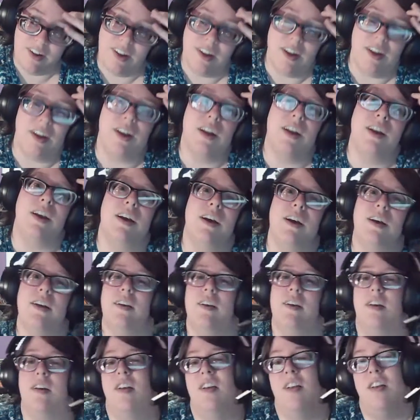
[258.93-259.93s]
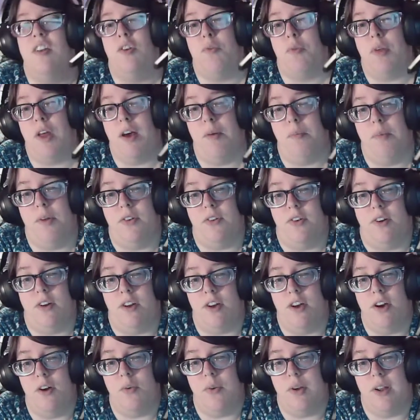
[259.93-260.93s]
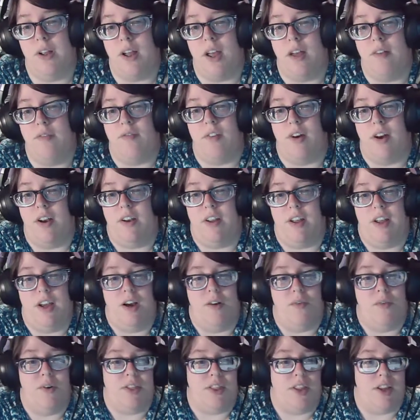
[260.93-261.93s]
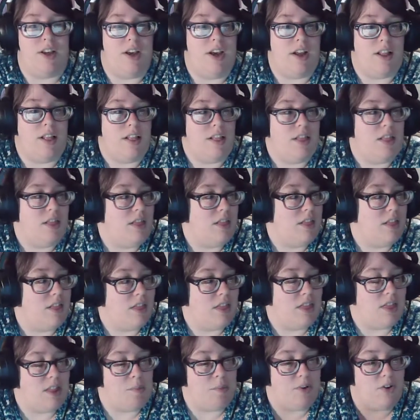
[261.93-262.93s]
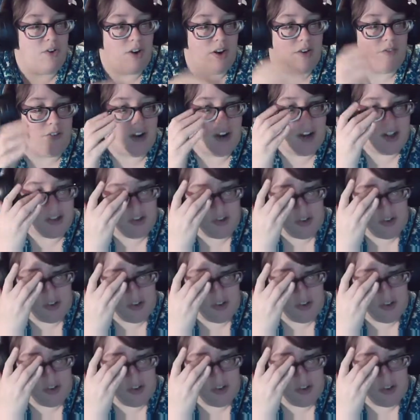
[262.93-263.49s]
and is hellbent on going and finding out what the heck they've been trying to find out this